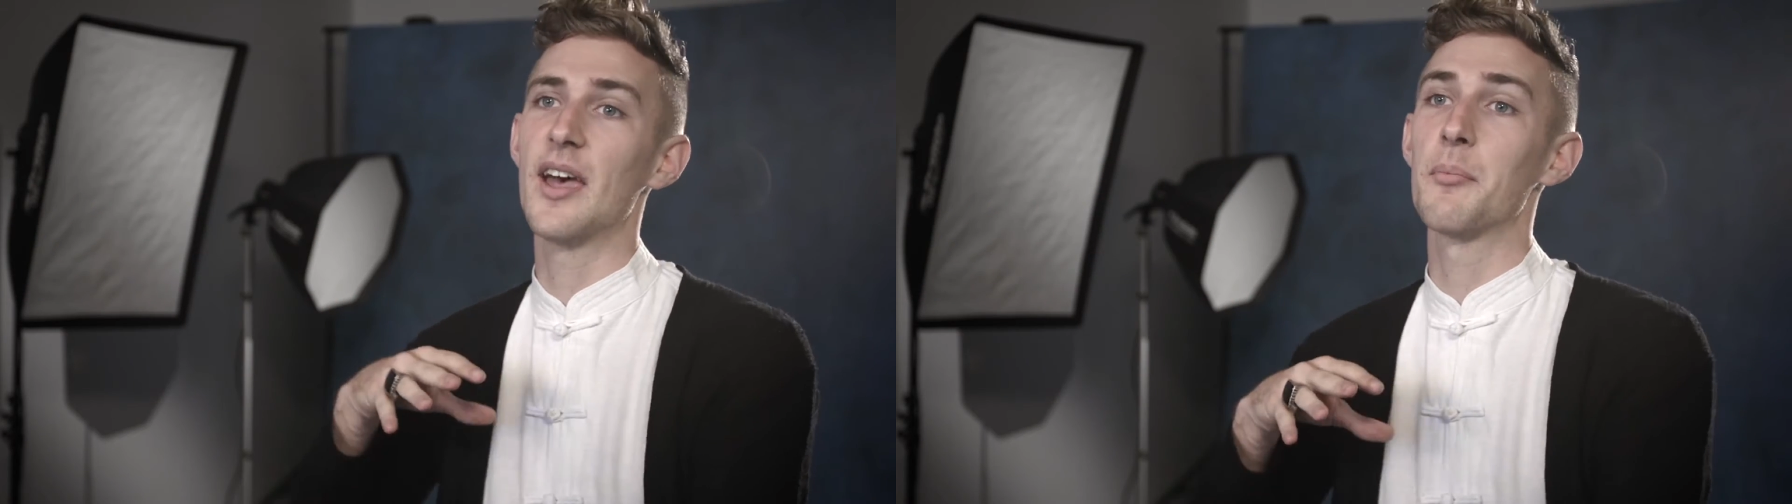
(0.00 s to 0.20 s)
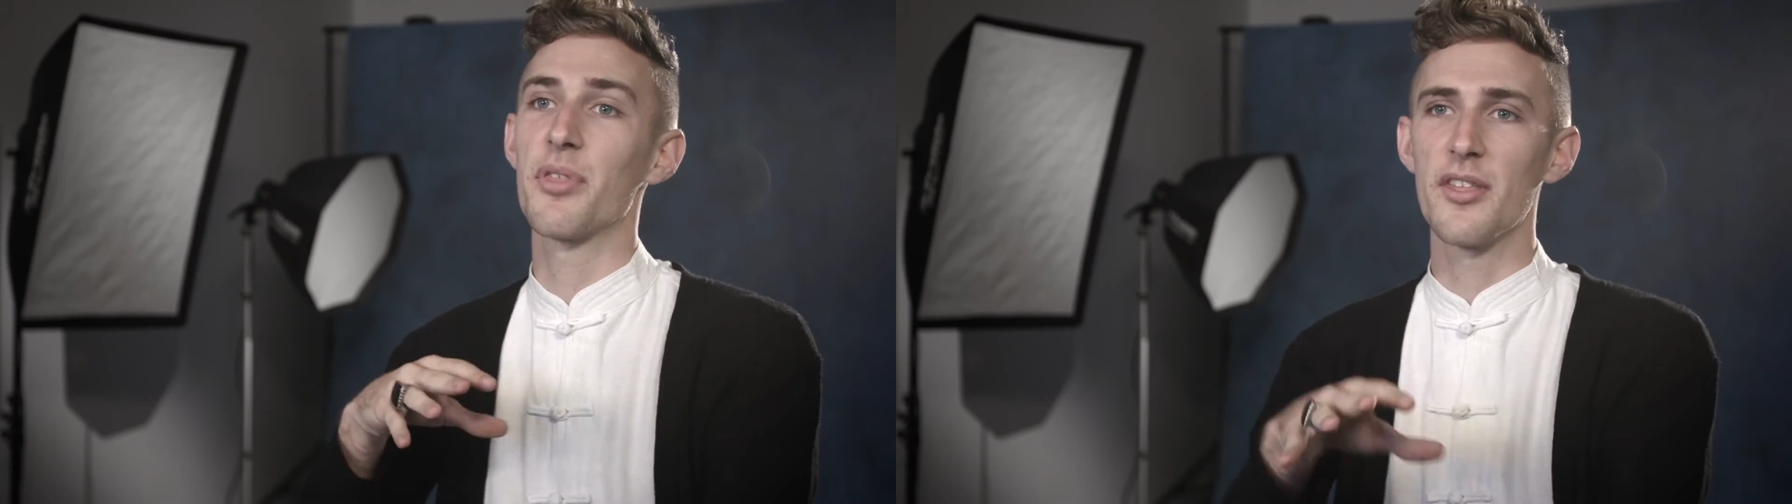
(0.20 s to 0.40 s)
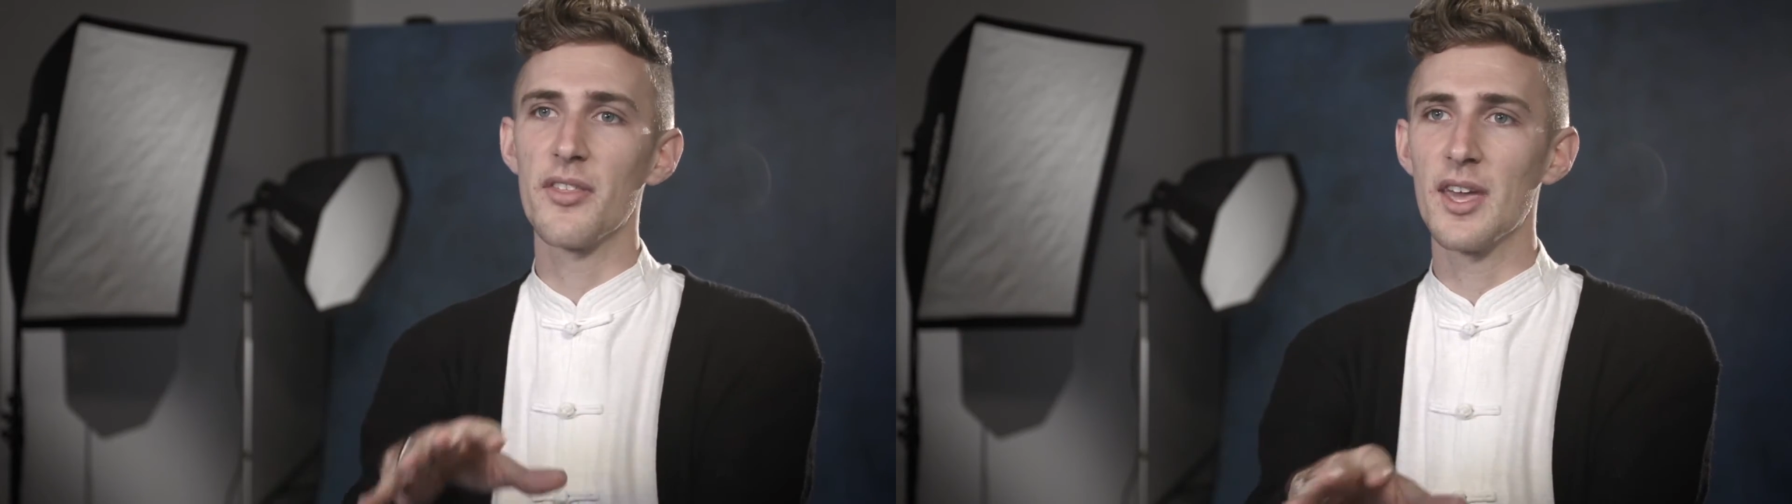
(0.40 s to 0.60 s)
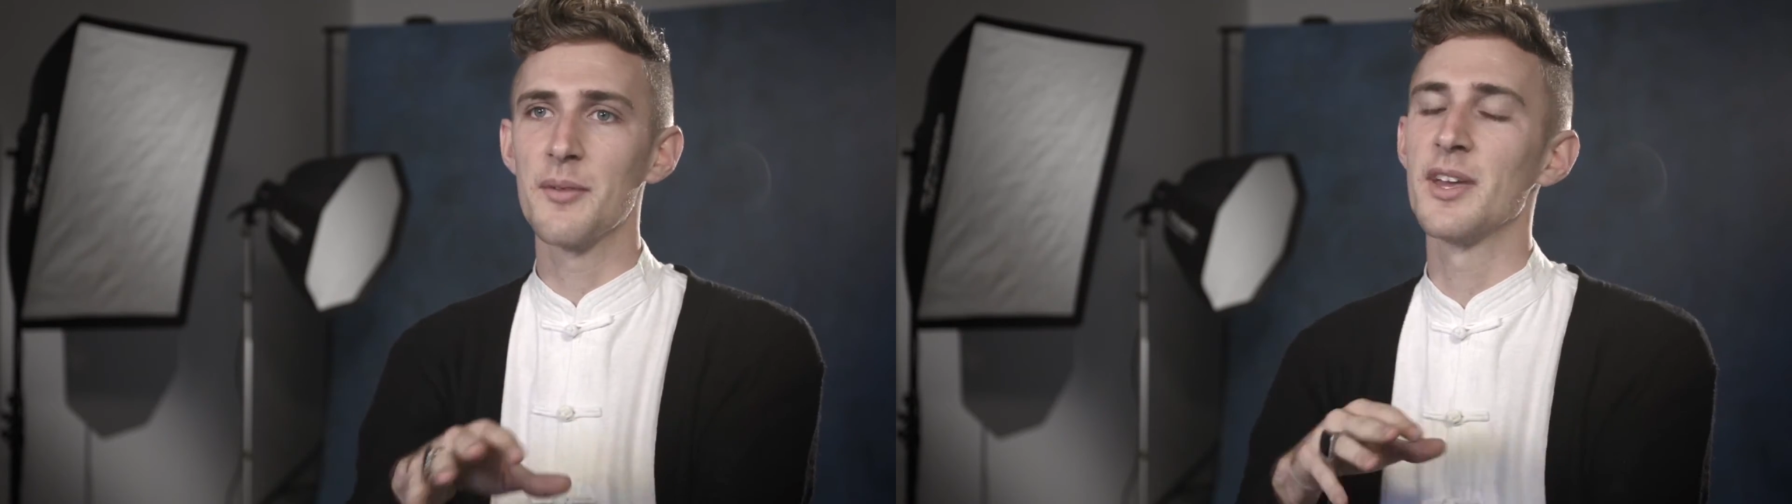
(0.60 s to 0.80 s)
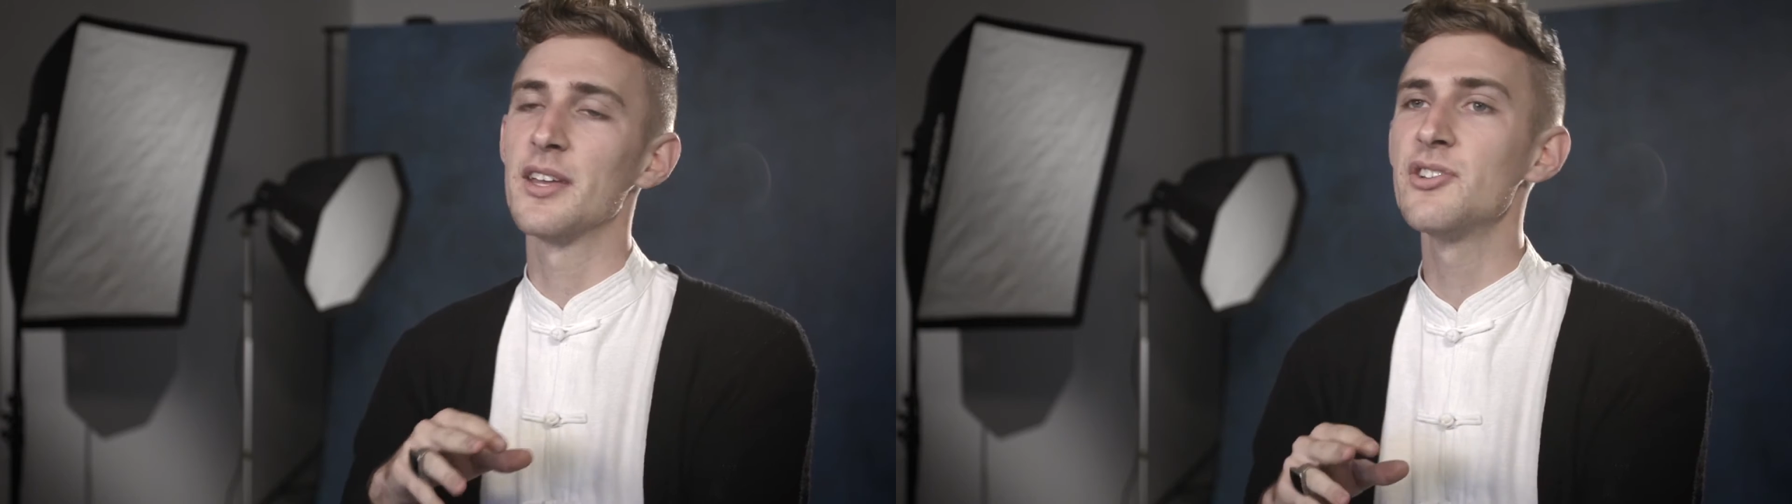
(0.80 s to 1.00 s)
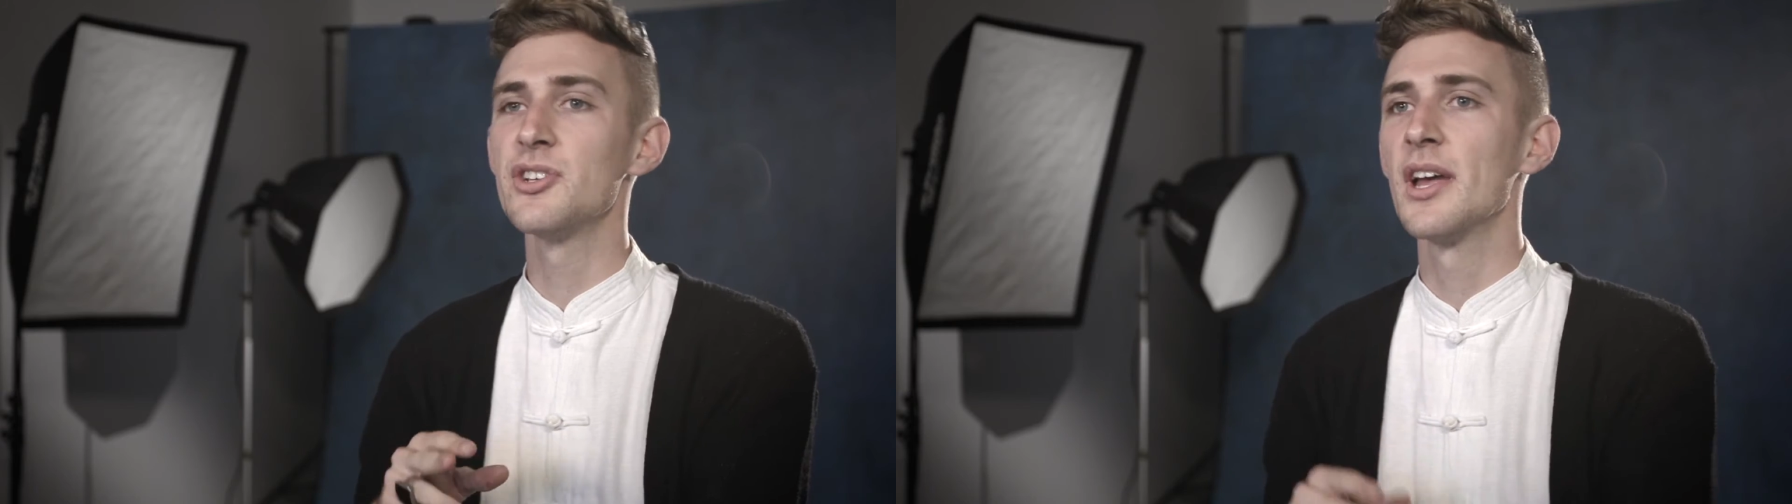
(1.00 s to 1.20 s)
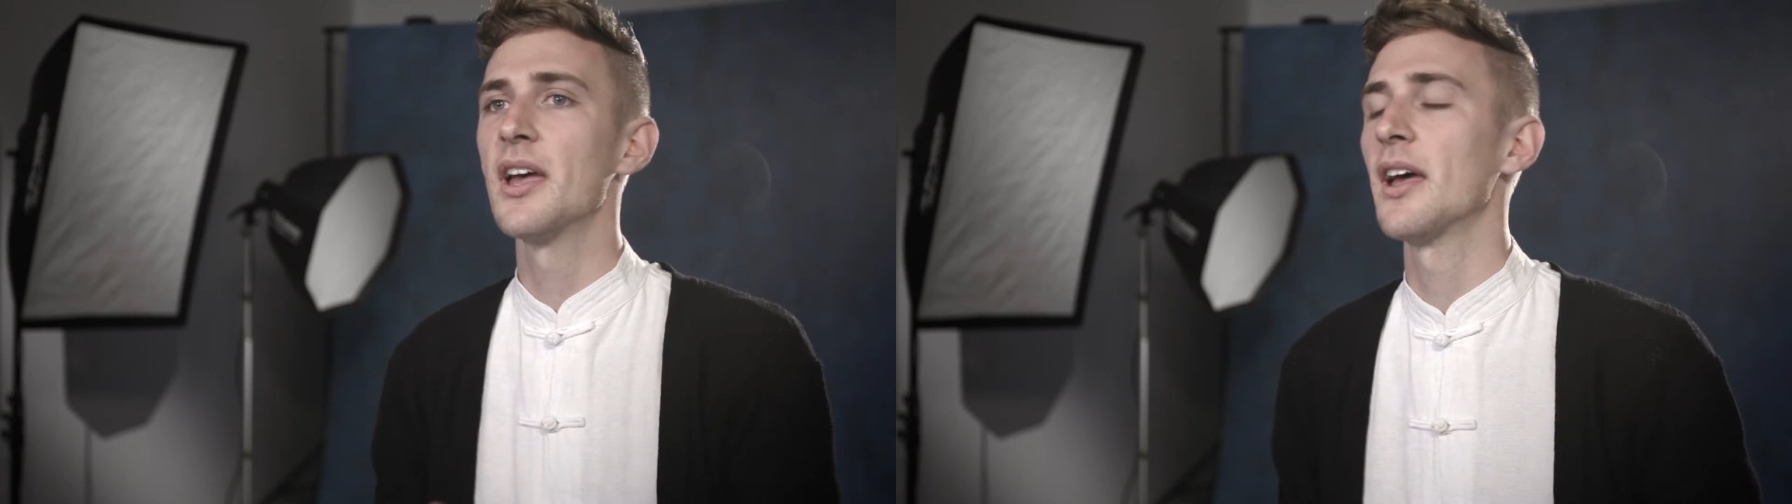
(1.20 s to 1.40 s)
depth in the image.